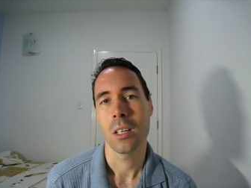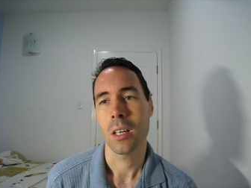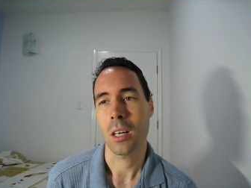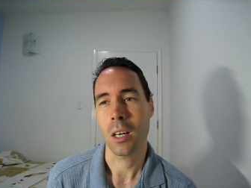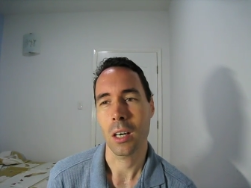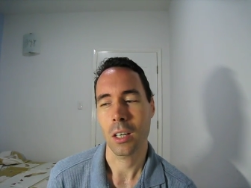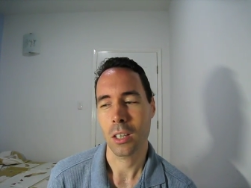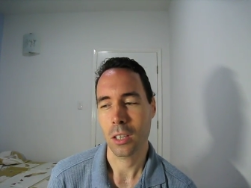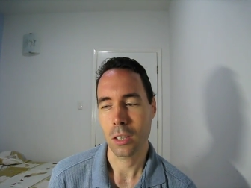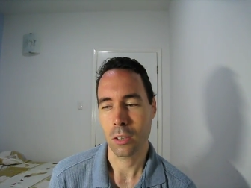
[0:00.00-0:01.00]

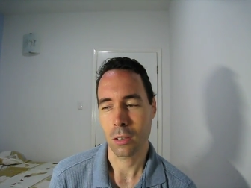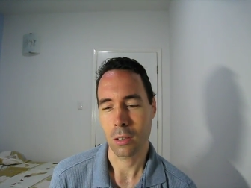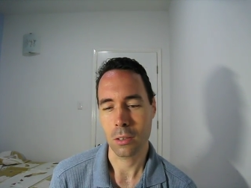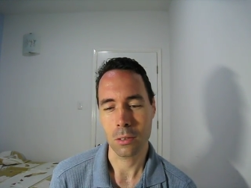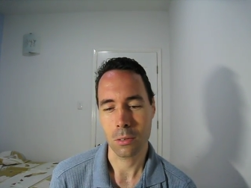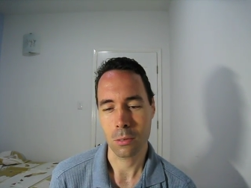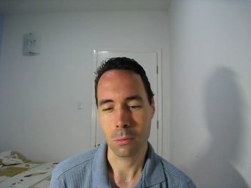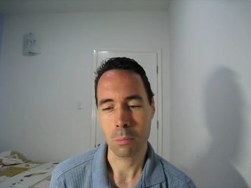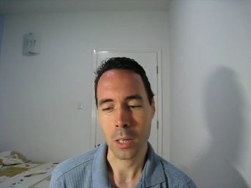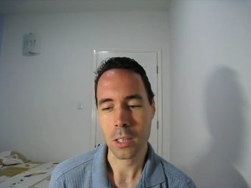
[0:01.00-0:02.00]
And your
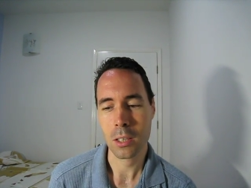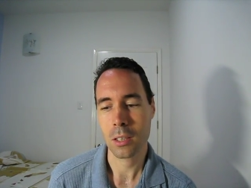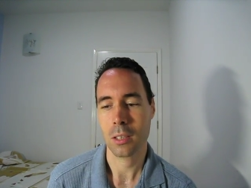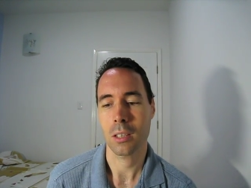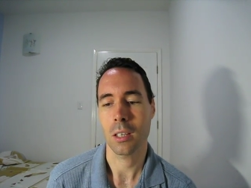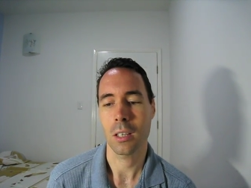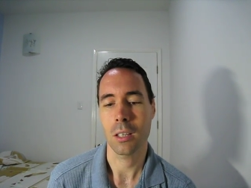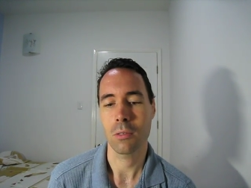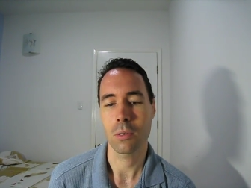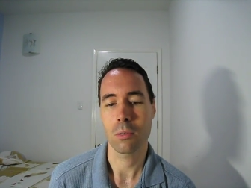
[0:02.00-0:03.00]
best,
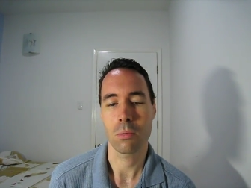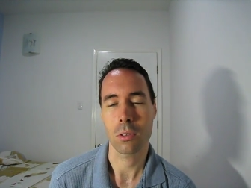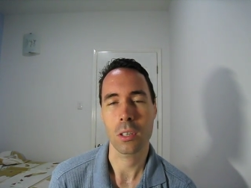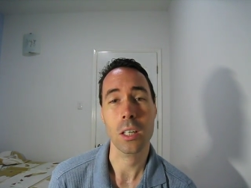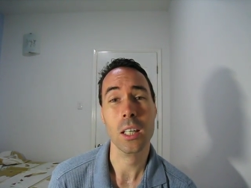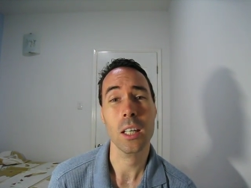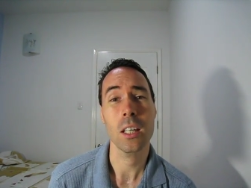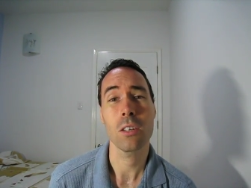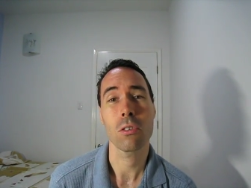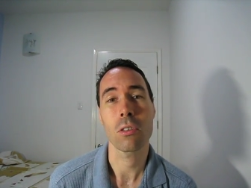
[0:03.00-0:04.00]
if you're really lucky,
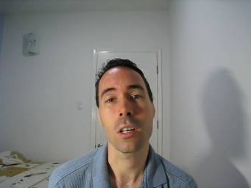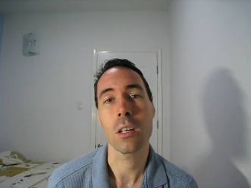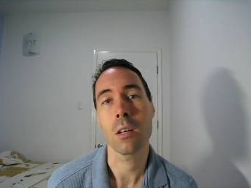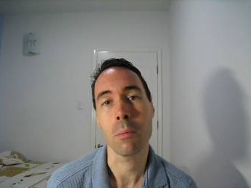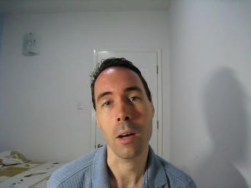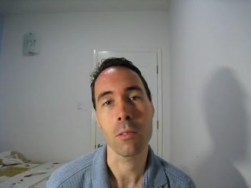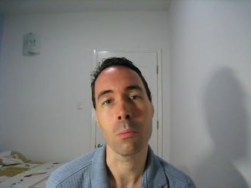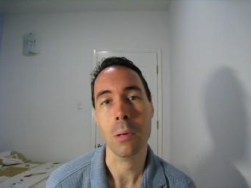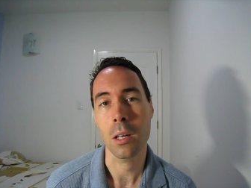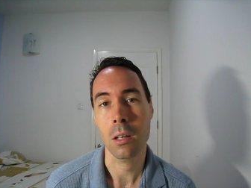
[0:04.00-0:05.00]
you're going to end up having
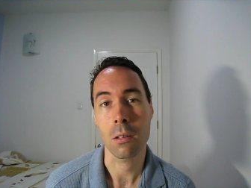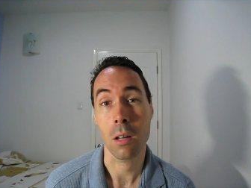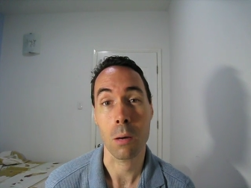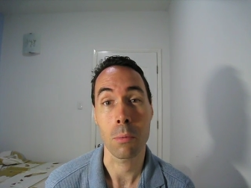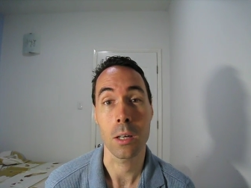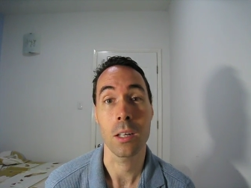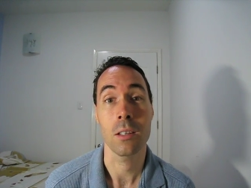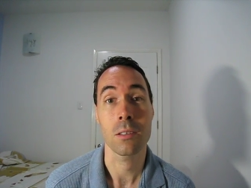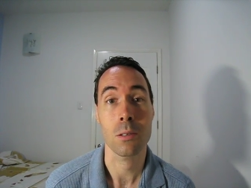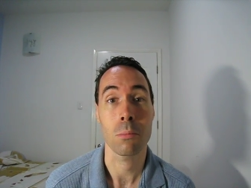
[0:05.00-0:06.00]
to pay a lot of money
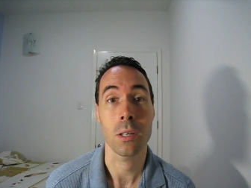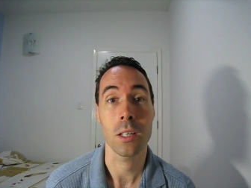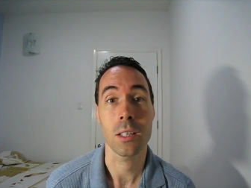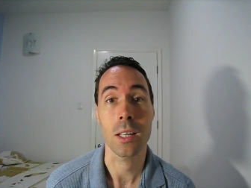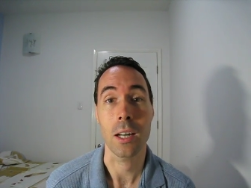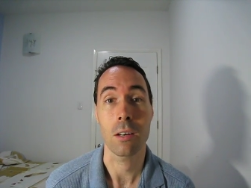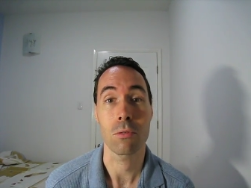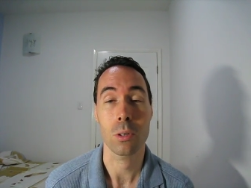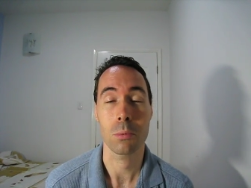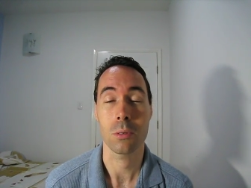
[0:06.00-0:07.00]
to somebody to get out of
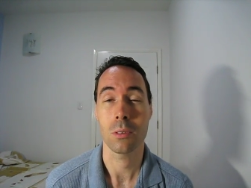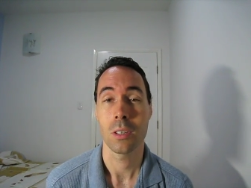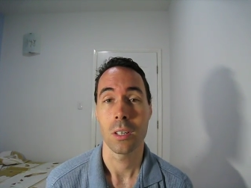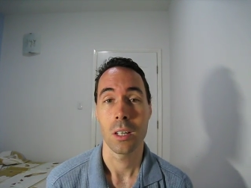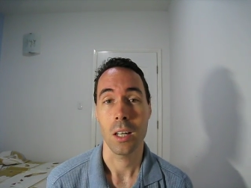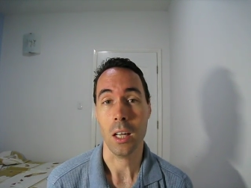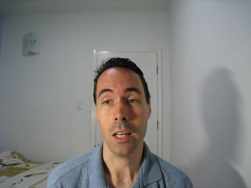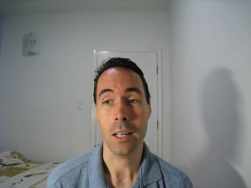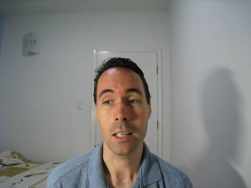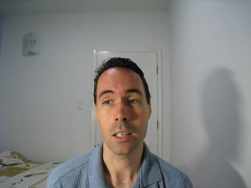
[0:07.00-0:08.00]
trouble,
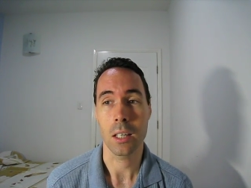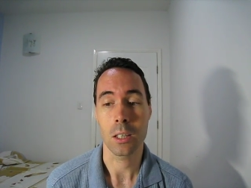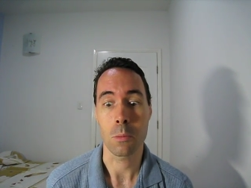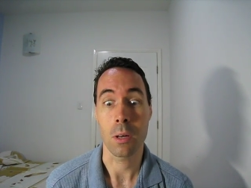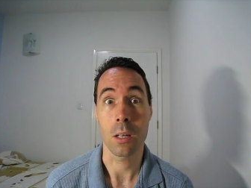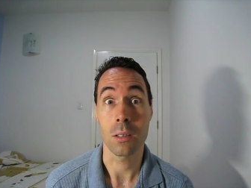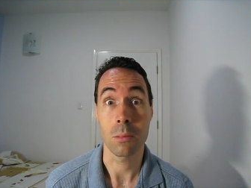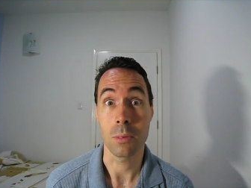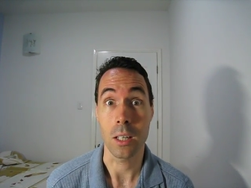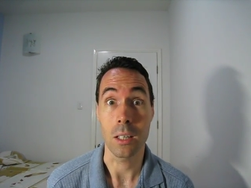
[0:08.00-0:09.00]
and you might end
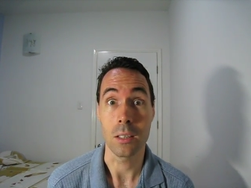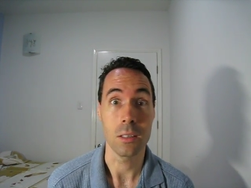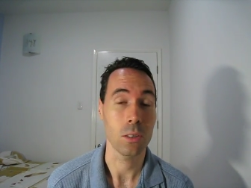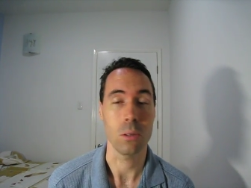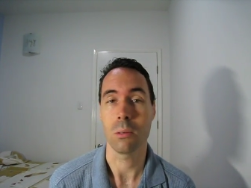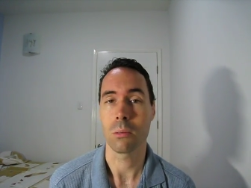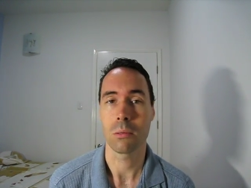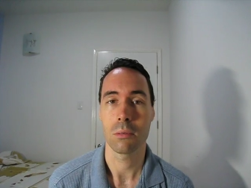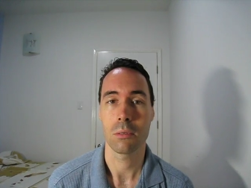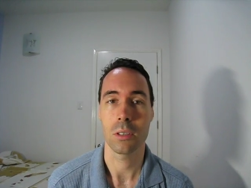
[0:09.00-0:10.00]
up dead. So
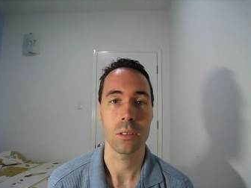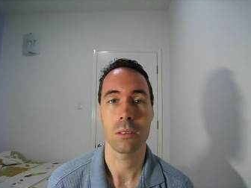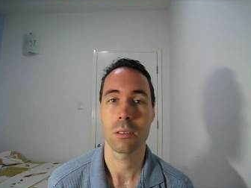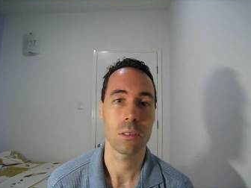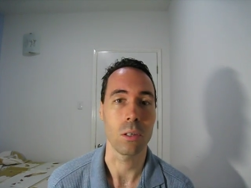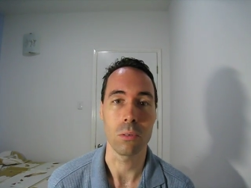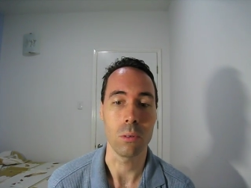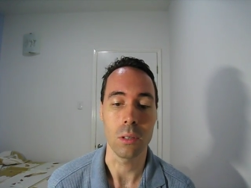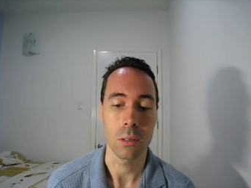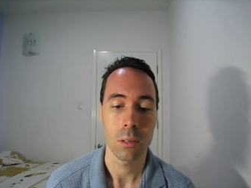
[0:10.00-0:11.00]
just don't do
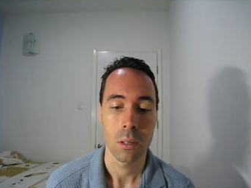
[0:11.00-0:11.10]
it.